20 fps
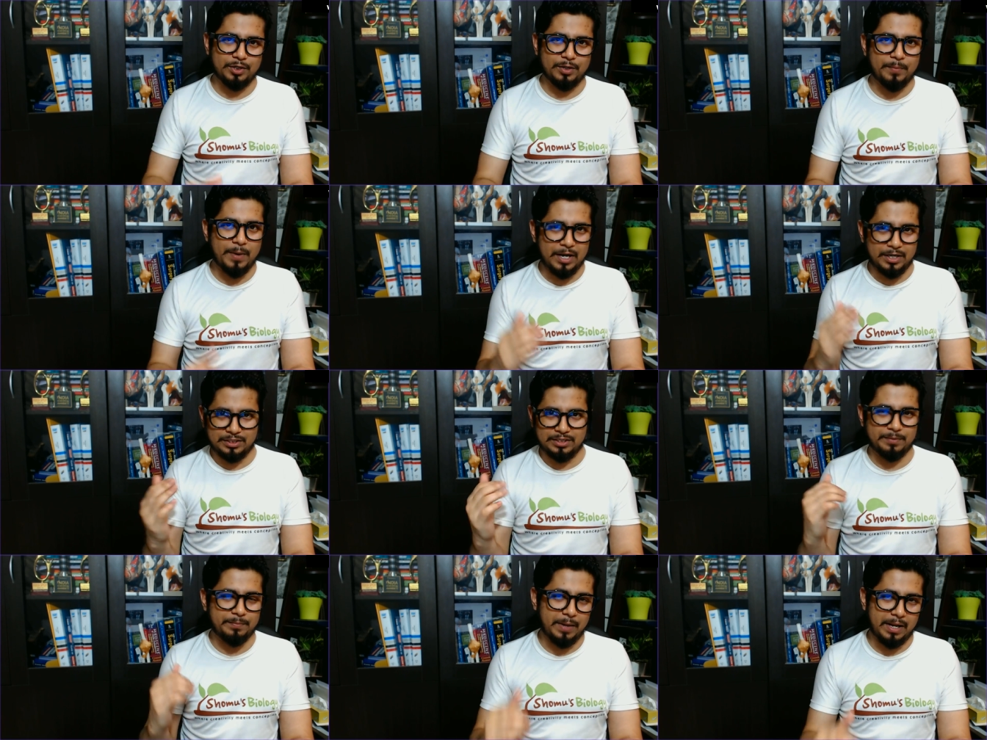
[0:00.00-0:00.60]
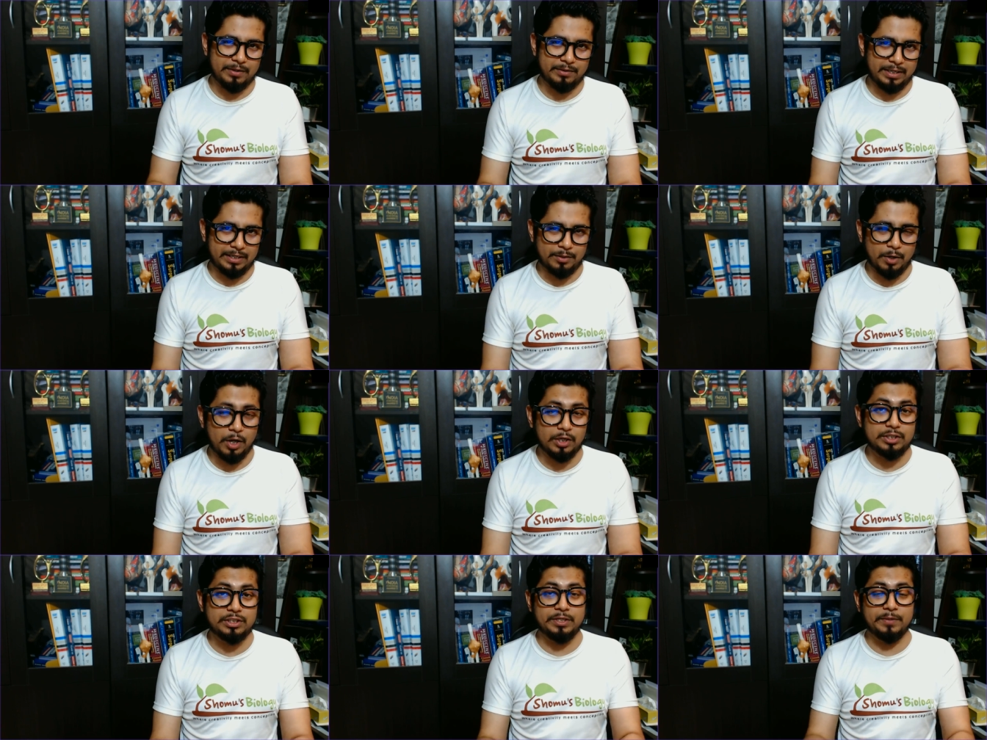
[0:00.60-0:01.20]
biology and
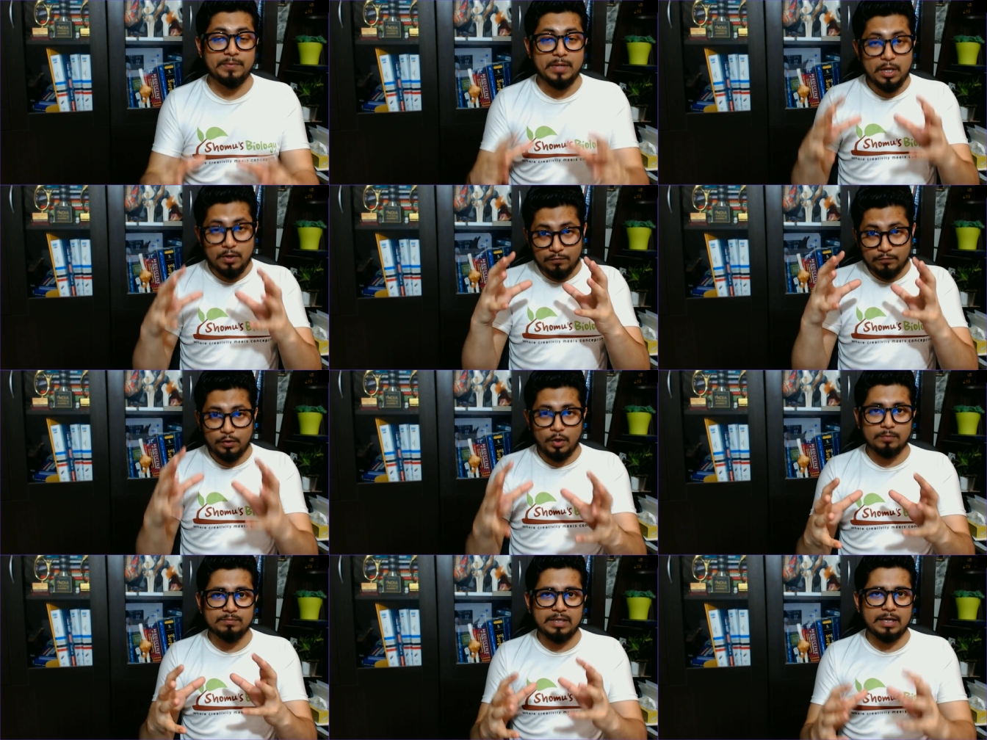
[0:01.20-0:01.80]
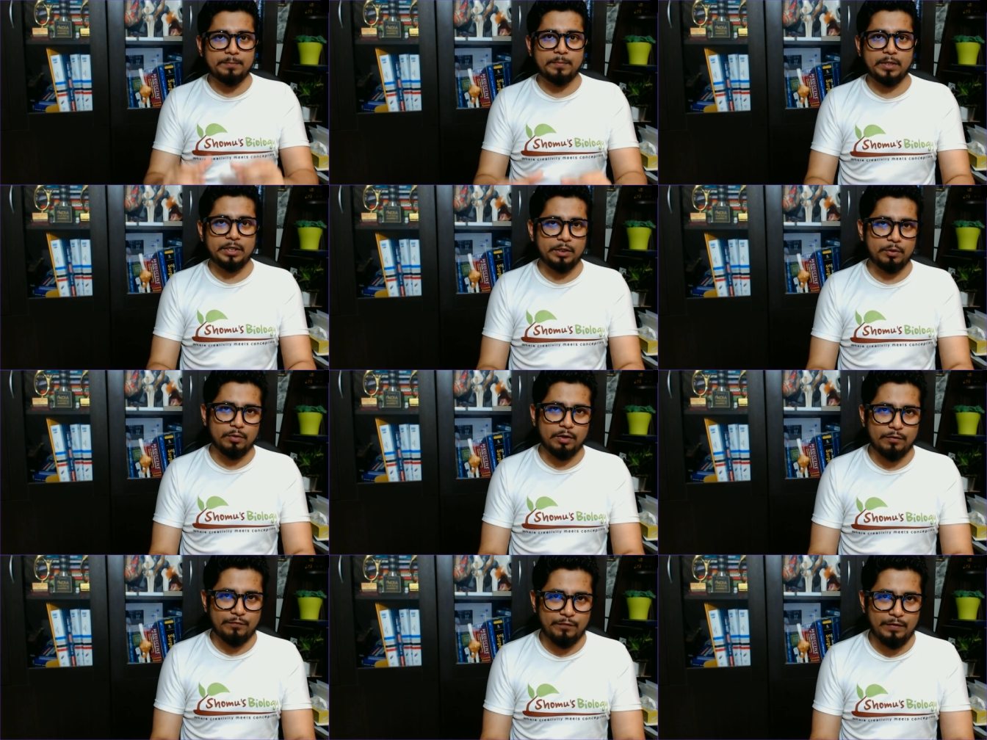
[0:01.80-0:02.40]
biotechnology from that
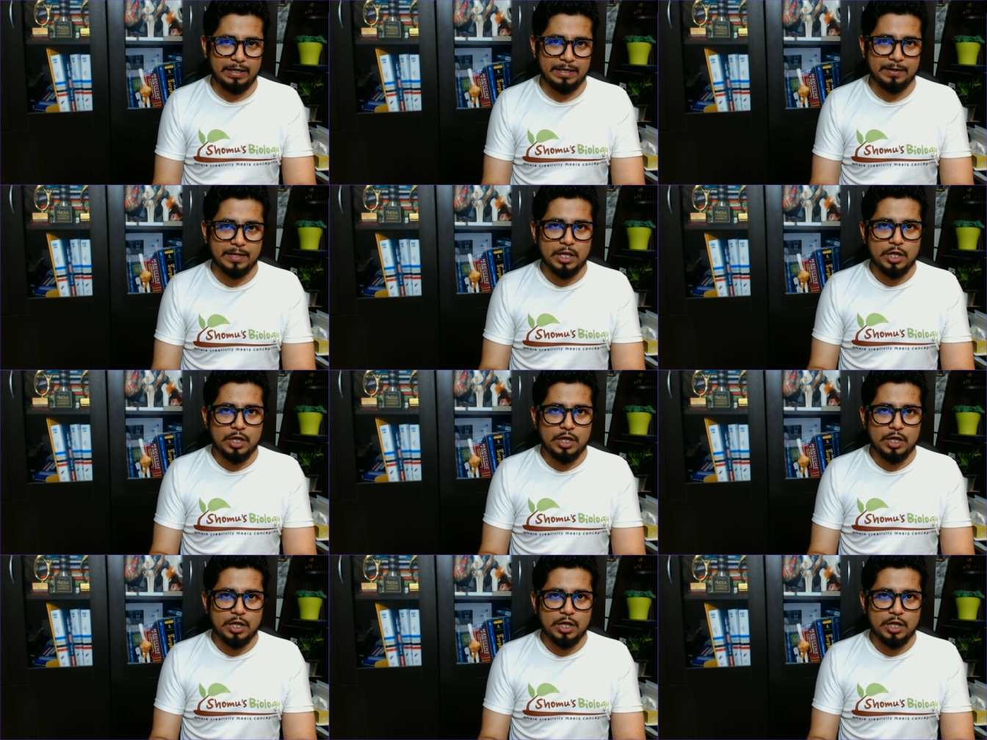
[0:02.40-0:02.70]
particular field.